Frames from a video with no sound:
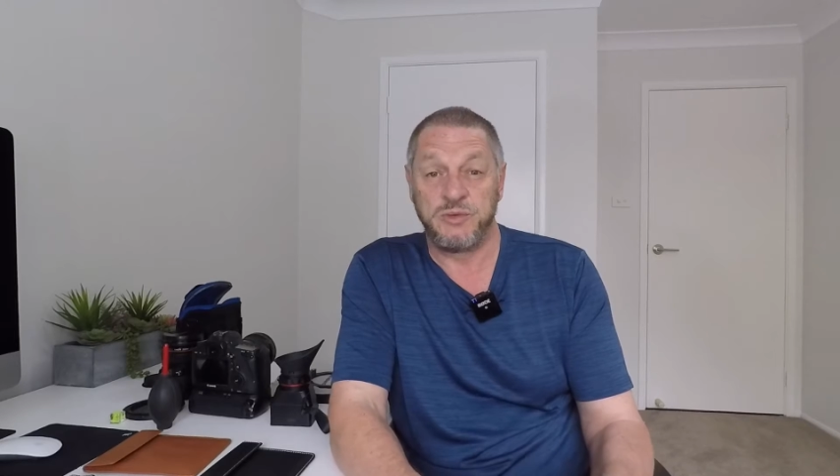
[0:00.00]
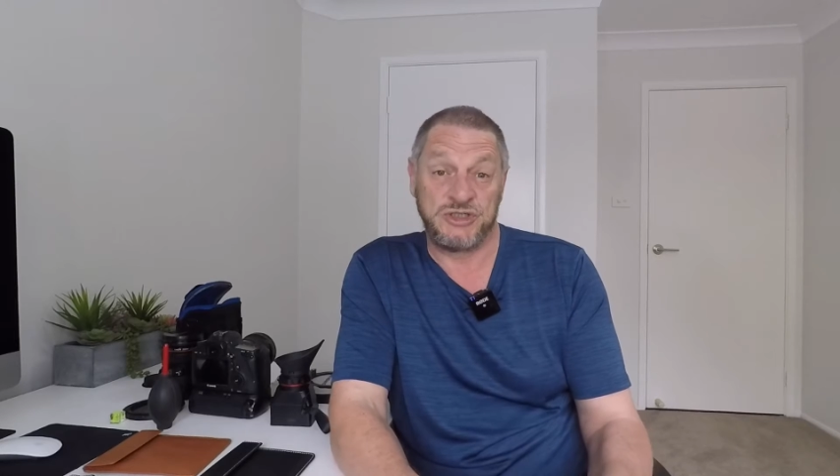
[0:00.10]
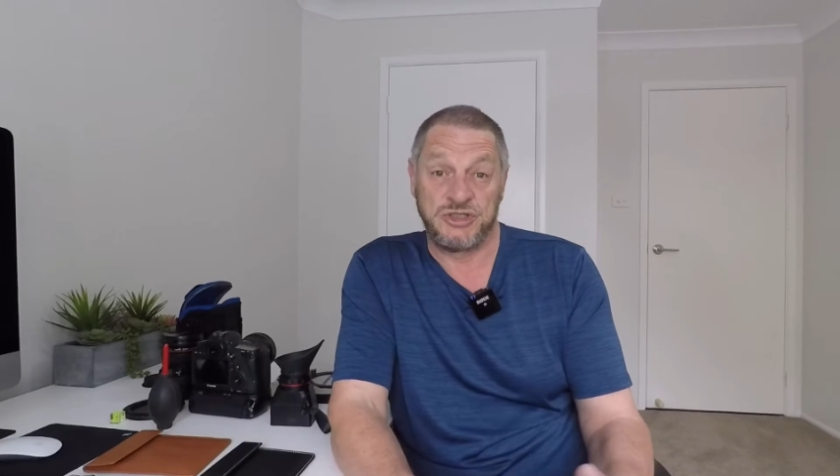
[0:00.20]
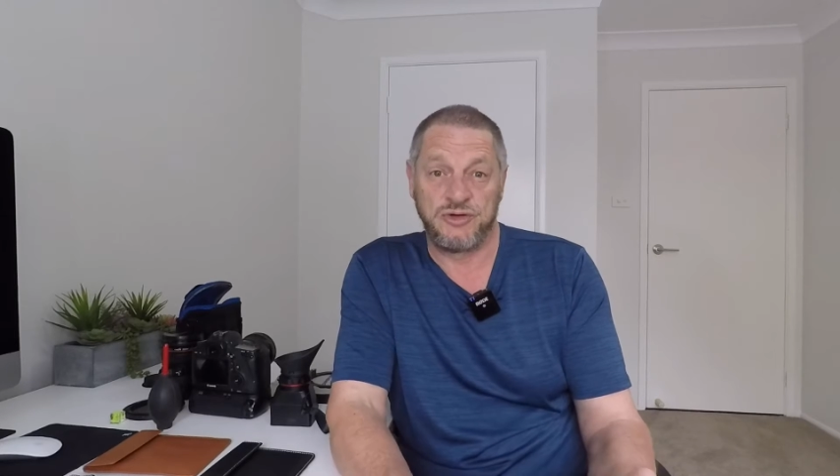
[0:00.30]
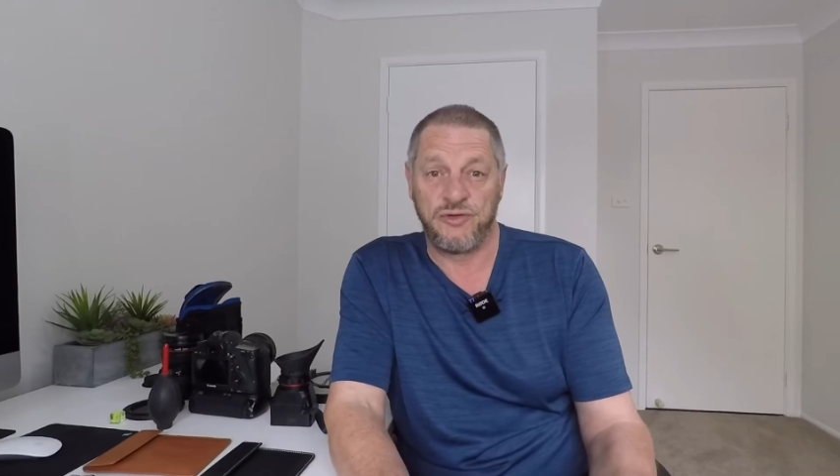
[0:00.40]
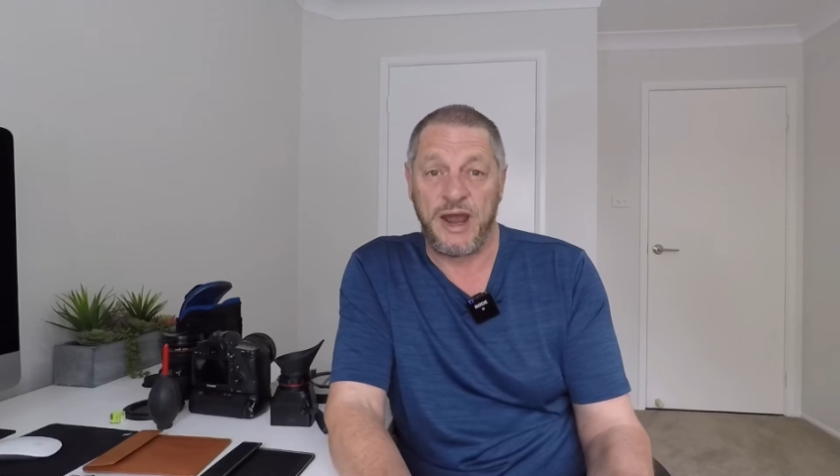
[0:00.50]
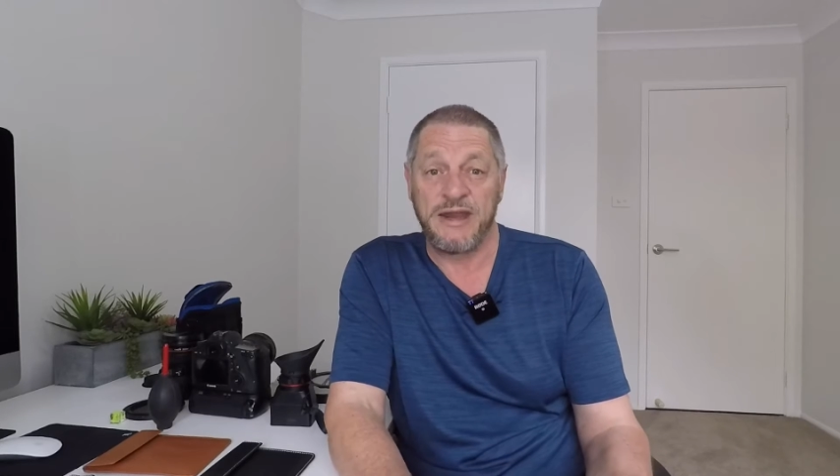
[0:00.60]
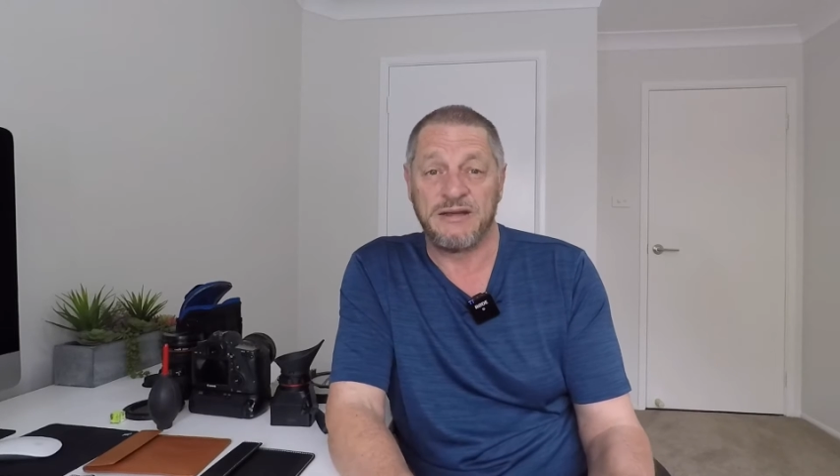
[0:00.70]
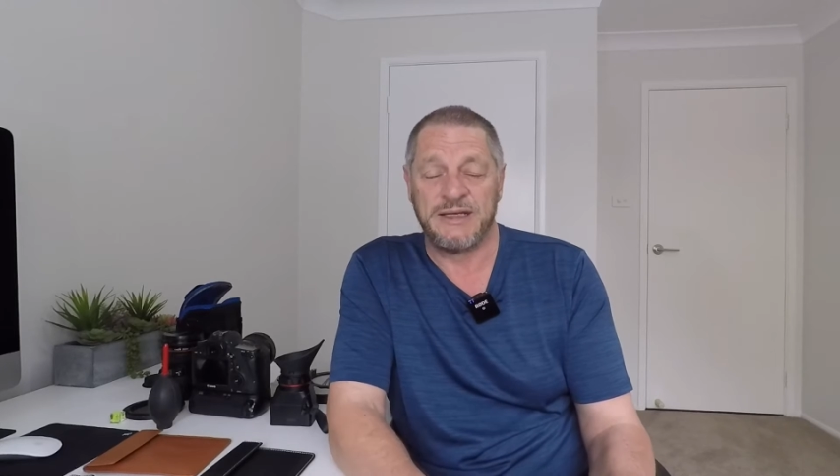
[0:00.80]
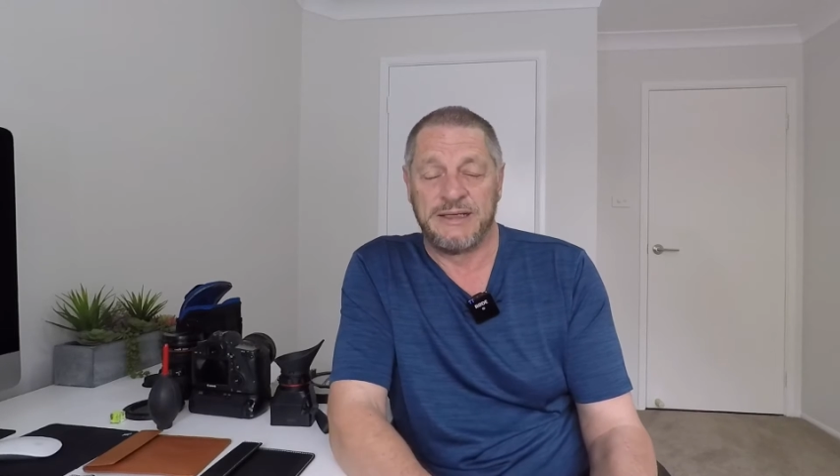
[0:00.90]
which is
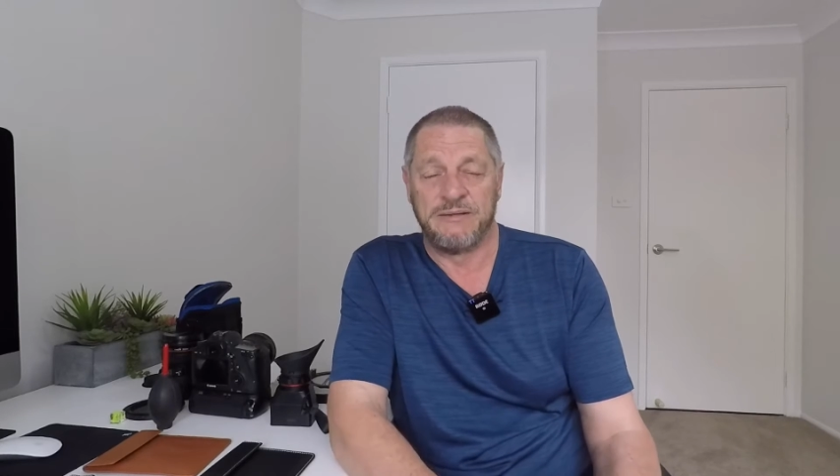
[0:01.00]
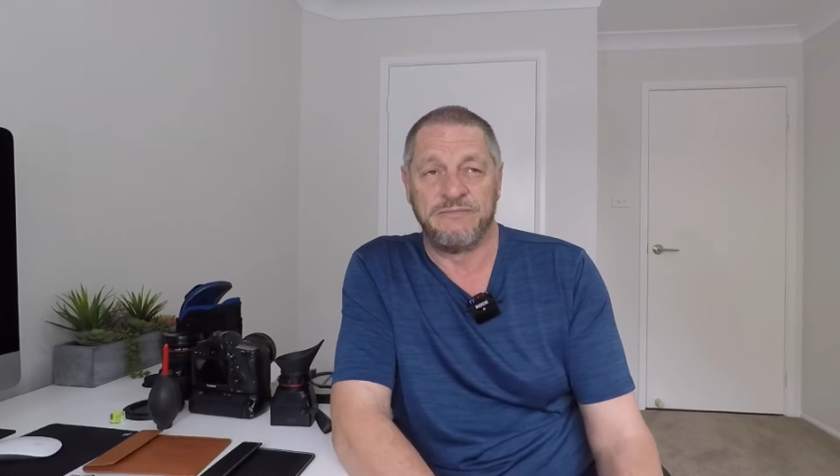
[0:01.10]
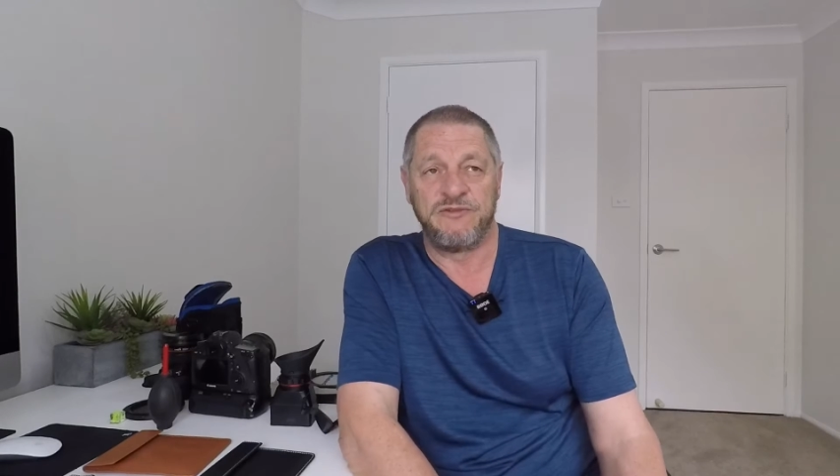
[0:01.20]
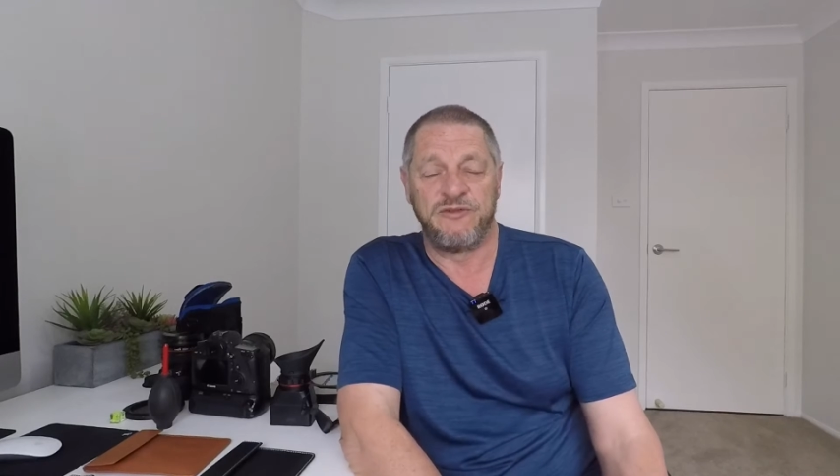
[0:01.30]
great for